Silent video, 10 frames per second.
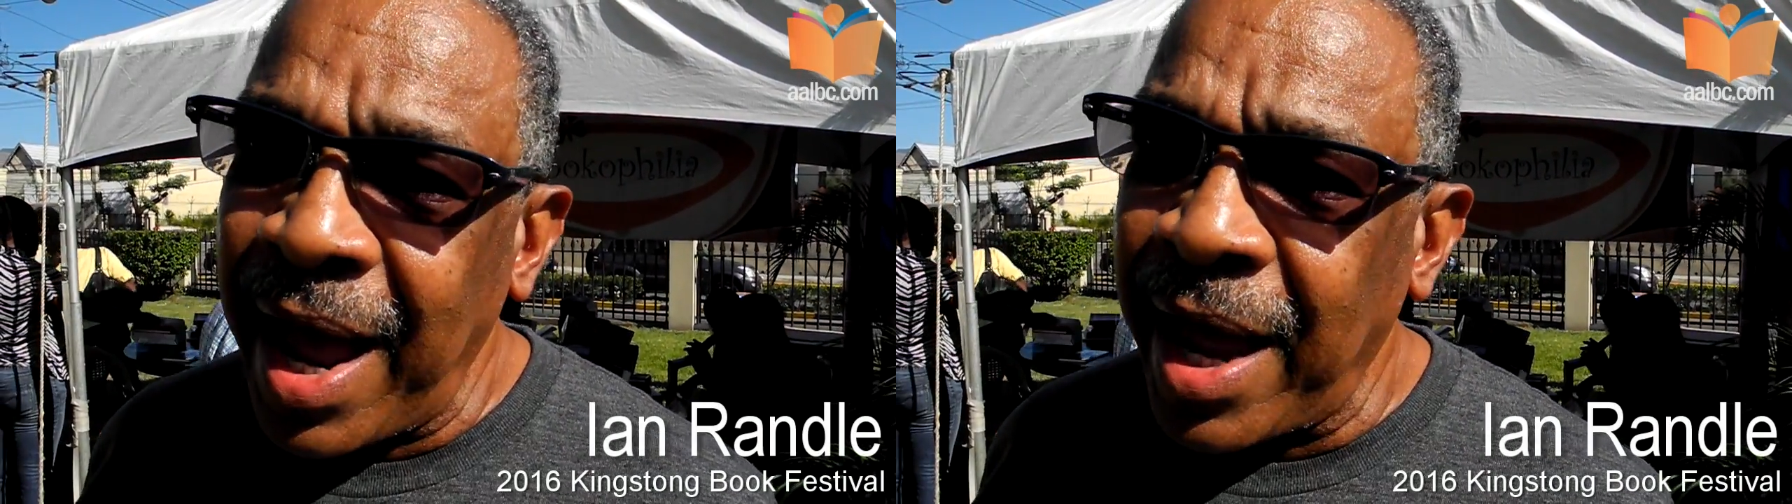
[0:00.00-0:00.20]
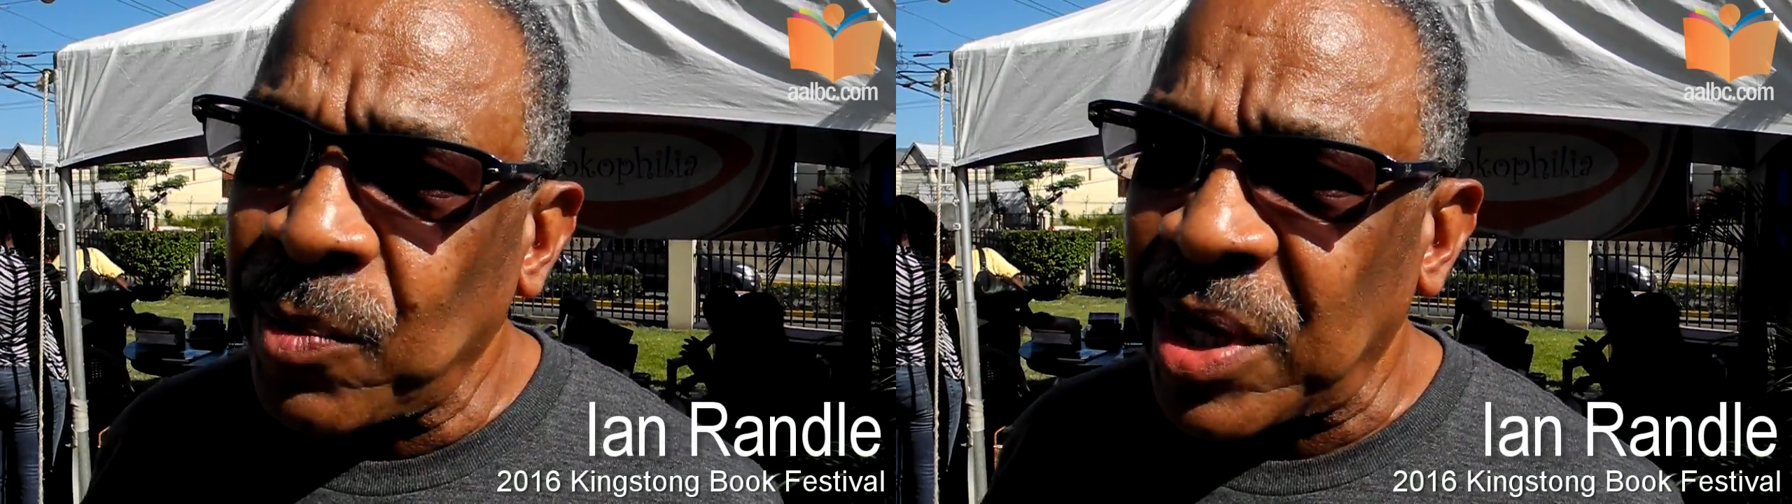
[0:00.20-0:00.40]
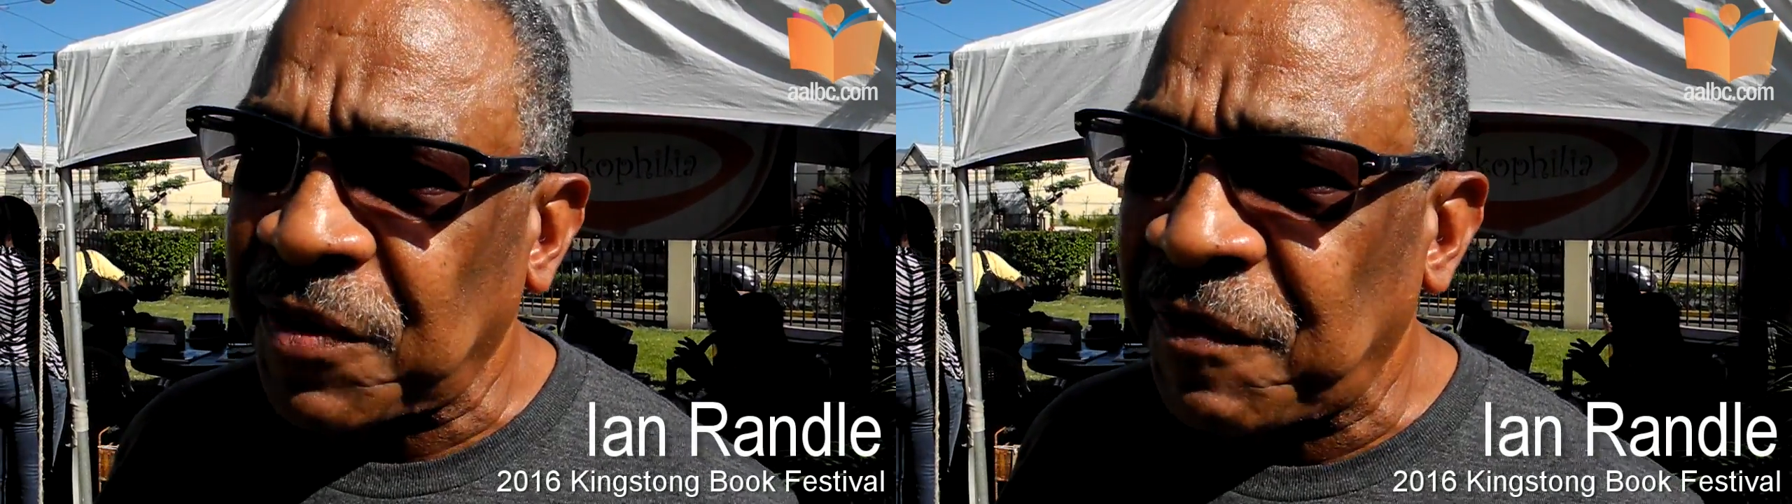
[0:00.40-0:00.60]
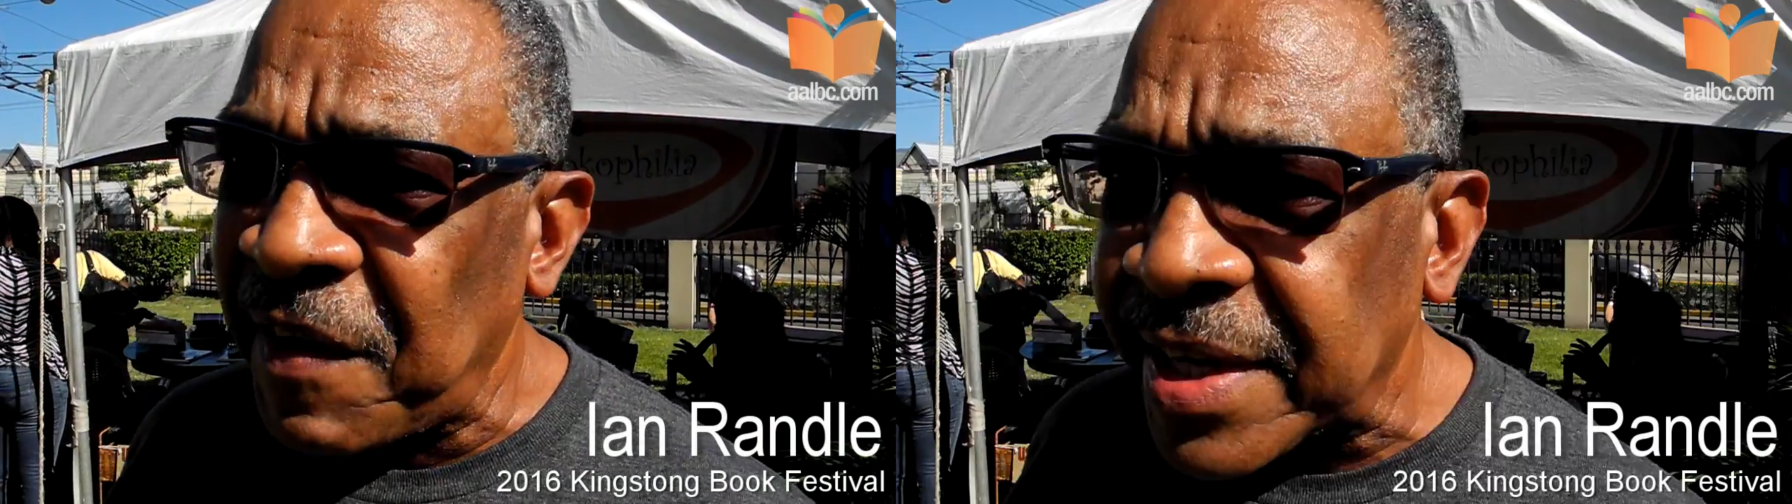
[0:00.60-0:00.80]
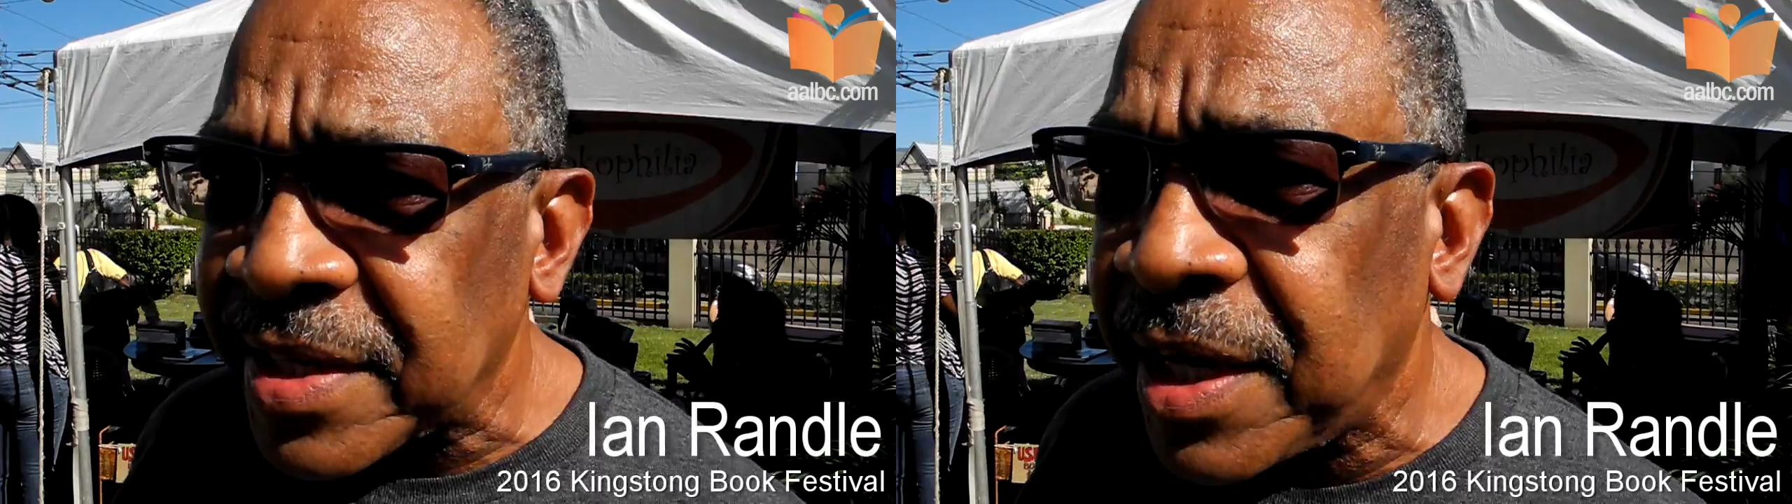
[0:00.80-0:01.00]
And what's
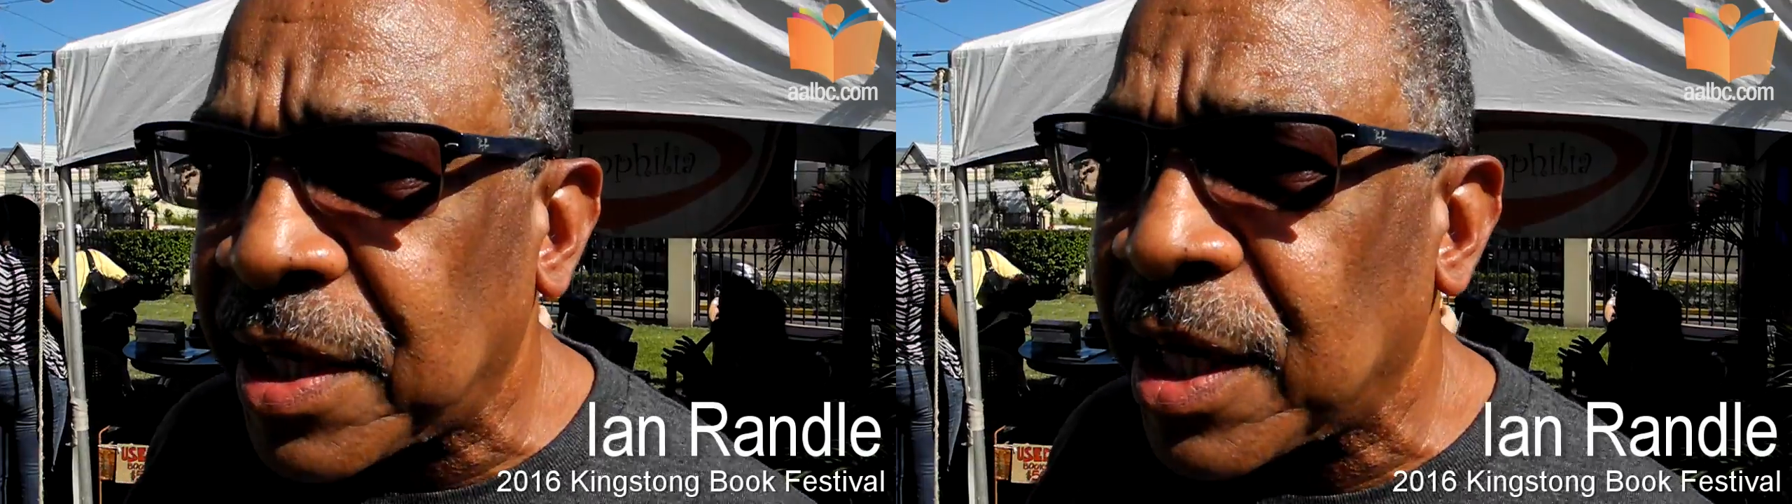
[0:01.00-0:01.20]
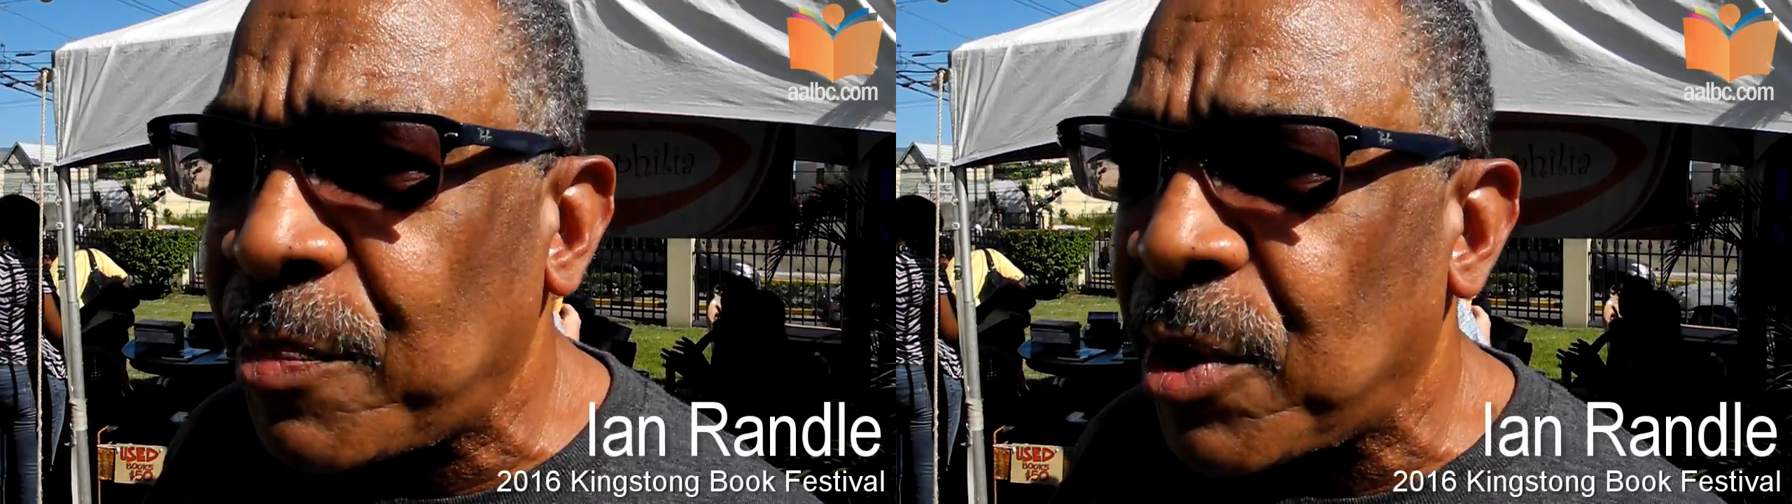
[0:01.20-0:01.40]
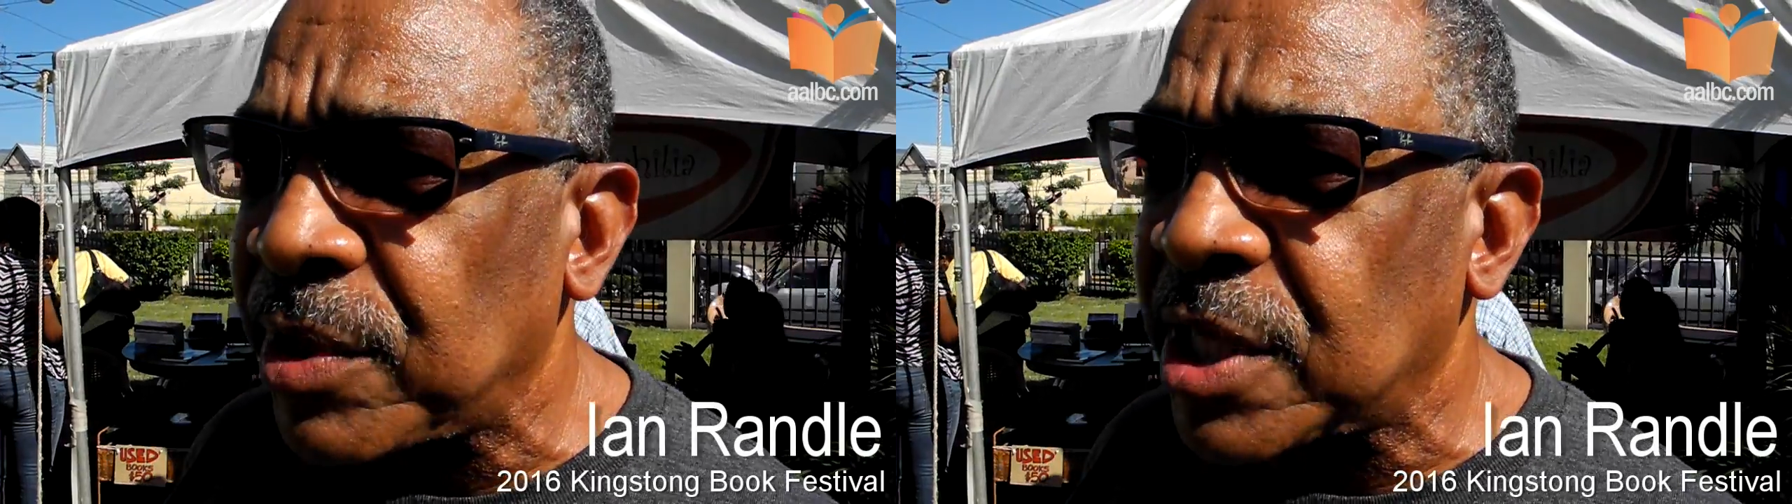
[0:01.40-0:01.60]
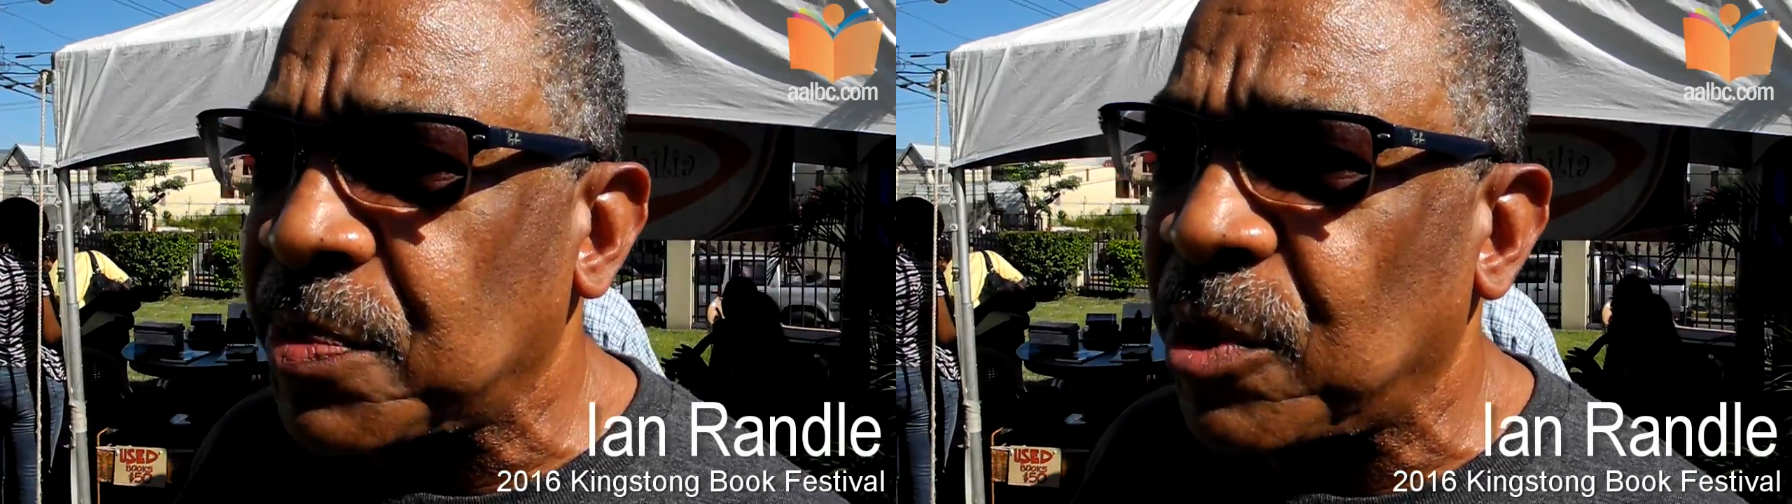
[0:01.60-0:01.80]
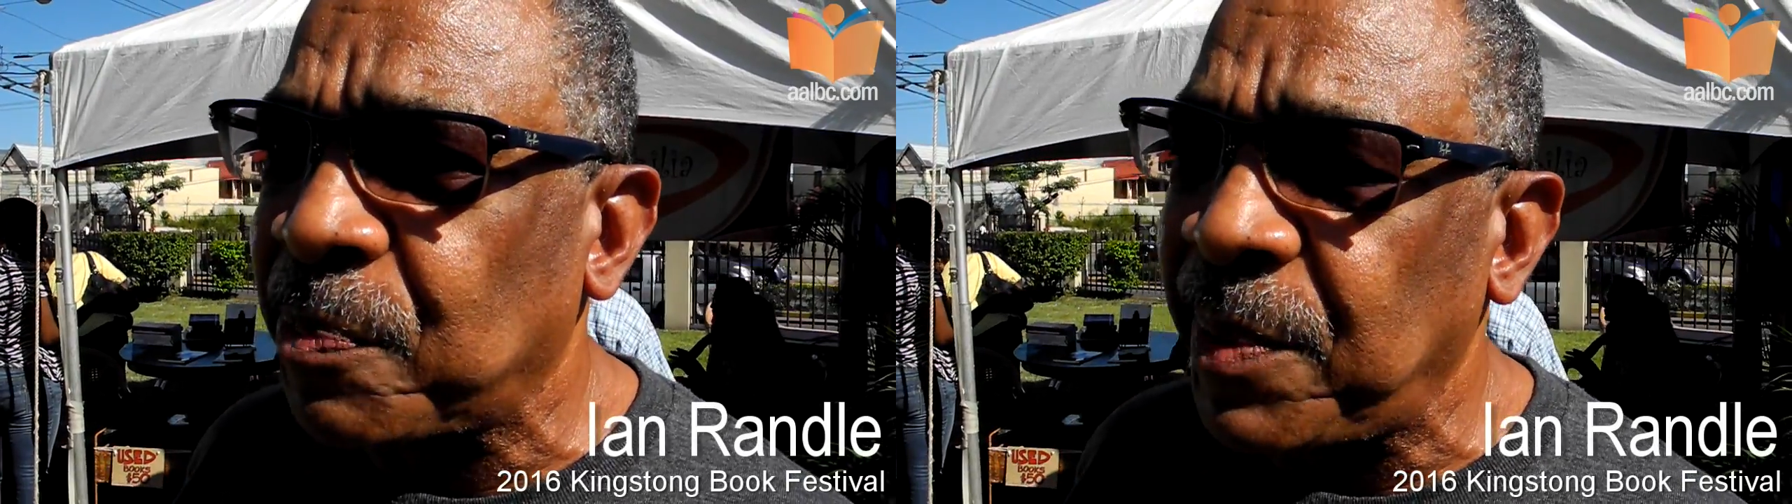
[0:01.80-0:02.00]
fascinating about this book,